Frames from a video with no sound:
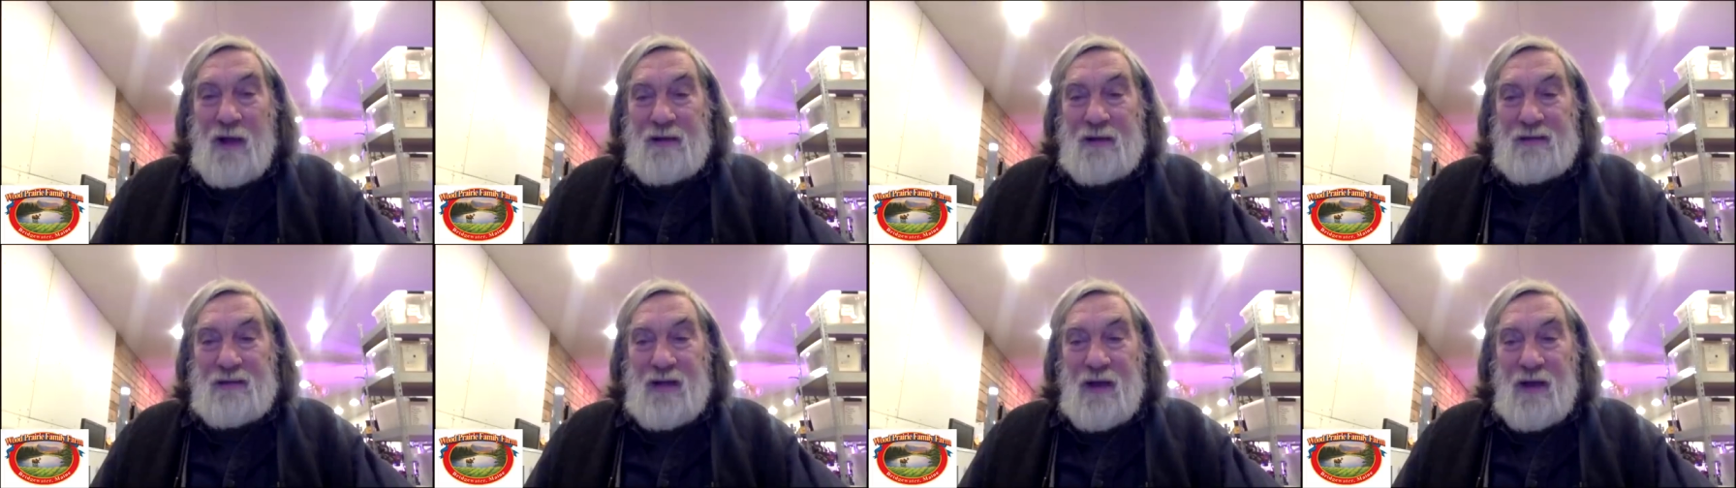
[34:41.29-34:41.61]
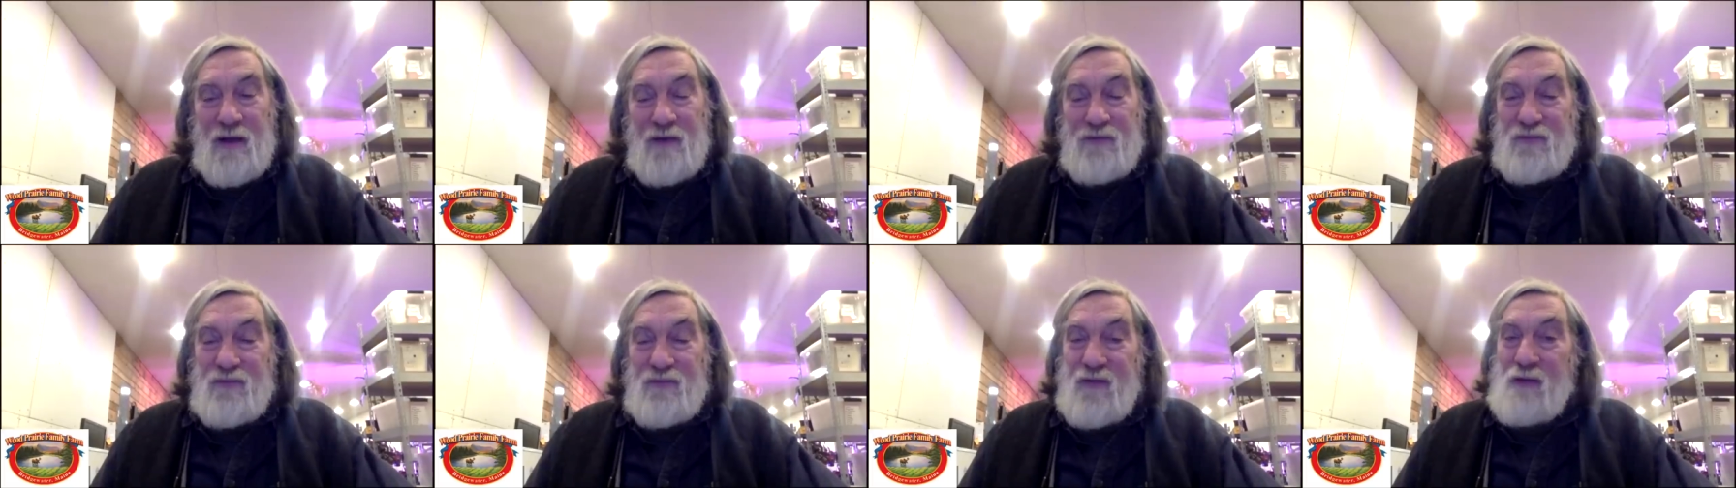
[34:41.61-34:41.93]
you've
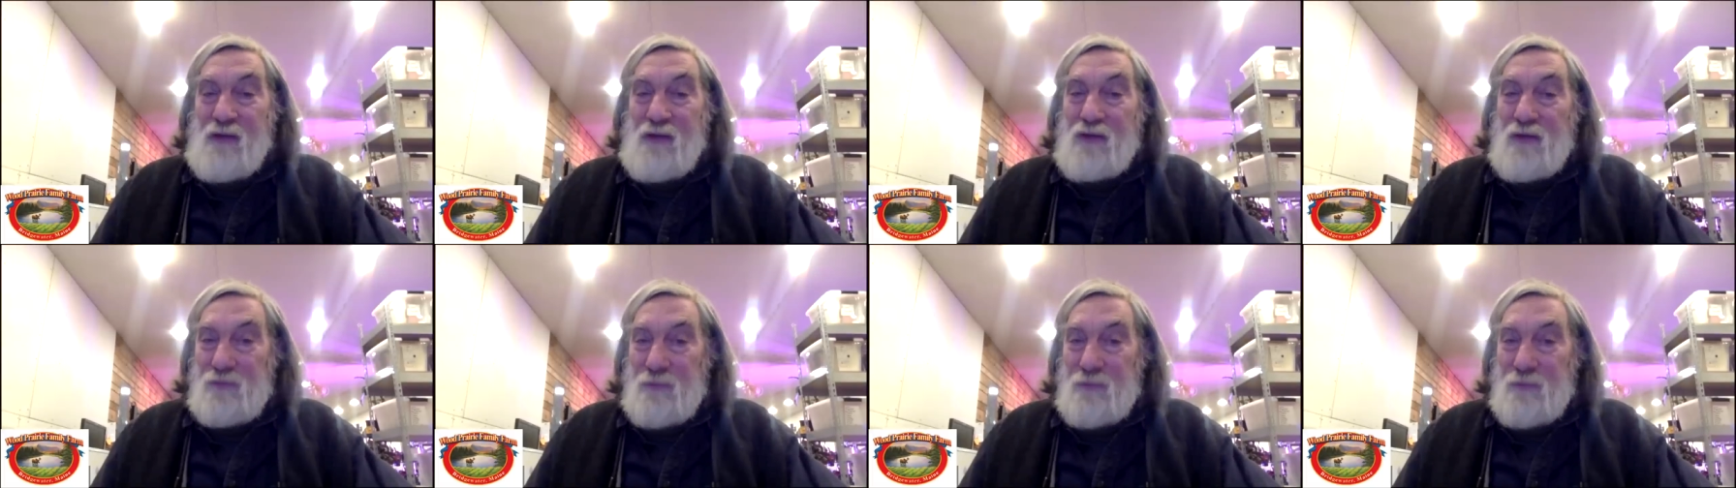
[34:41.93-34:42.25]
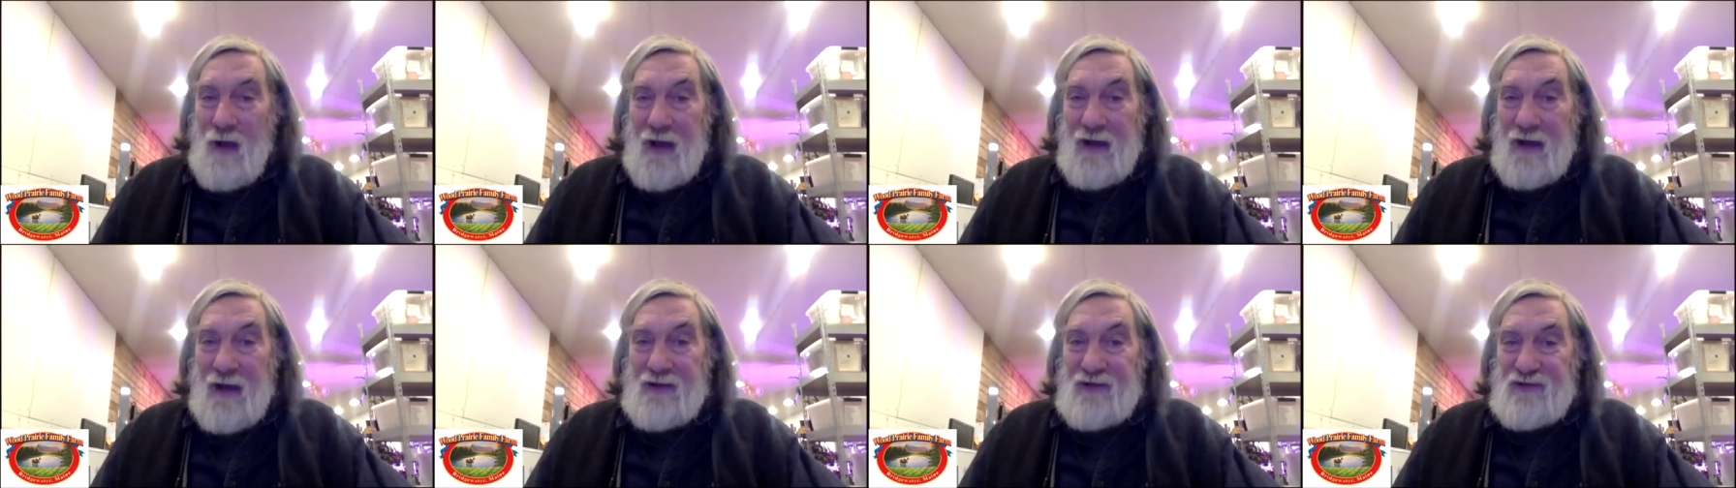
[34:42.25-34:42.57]
got uh,
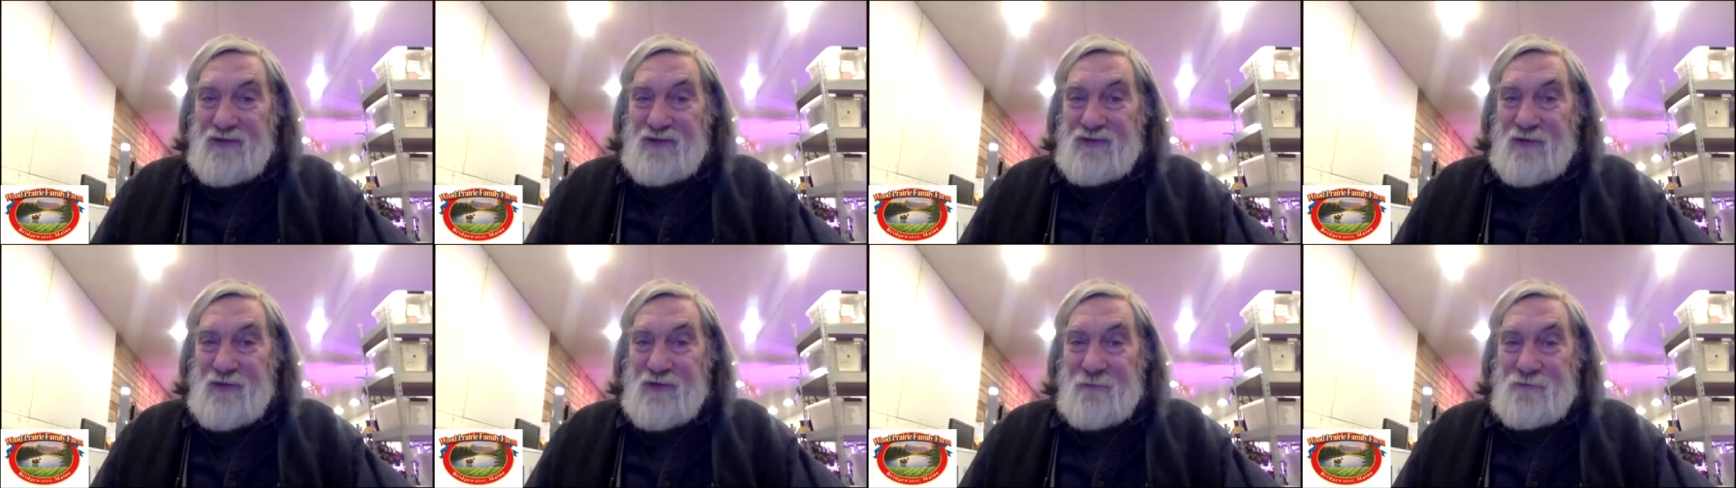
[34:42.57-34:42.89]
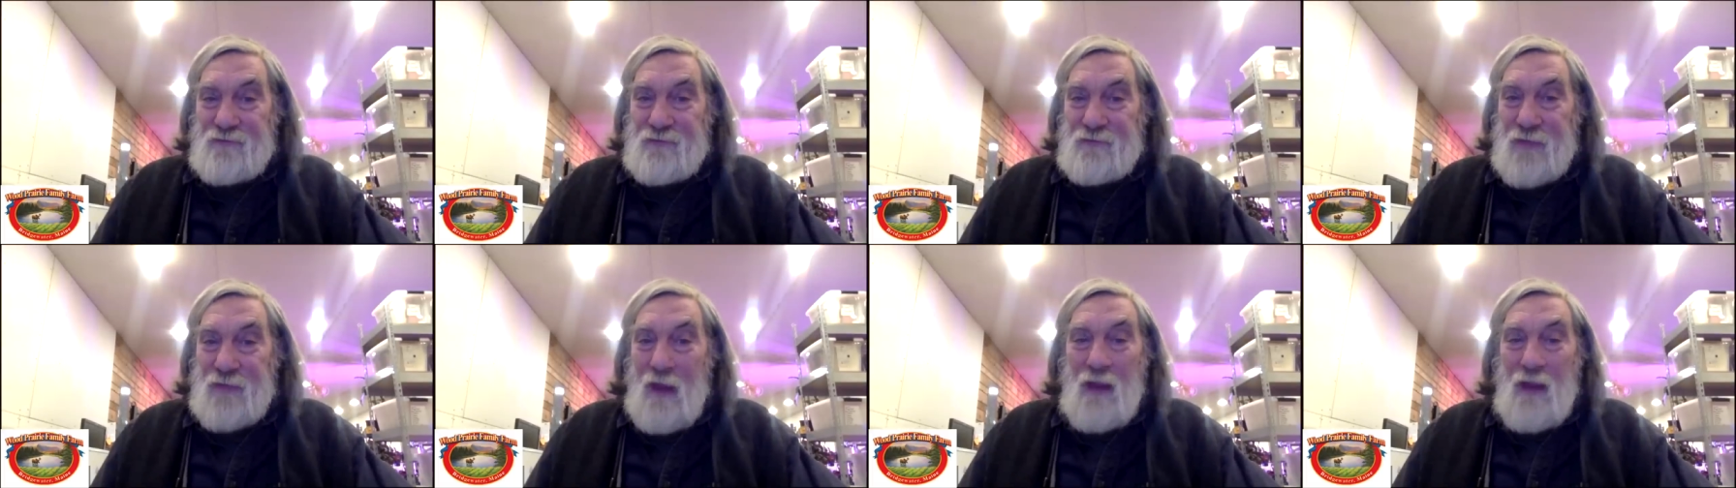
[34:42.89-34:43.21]
field
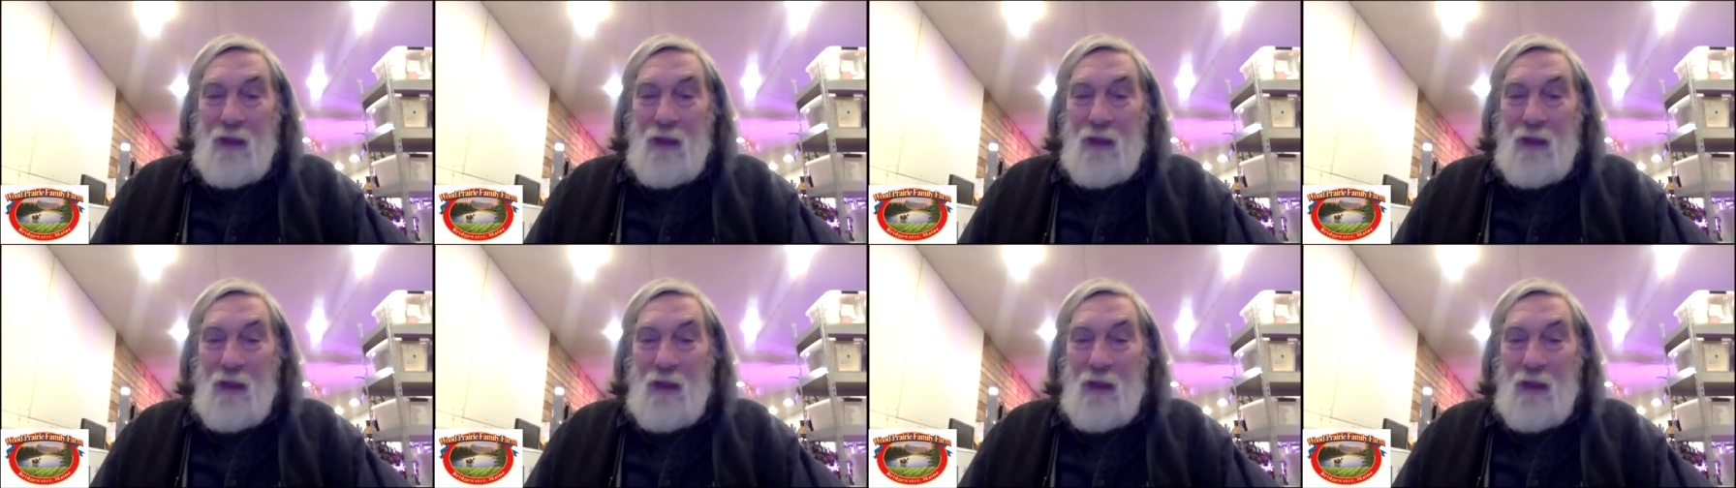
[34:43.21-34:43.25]
mice,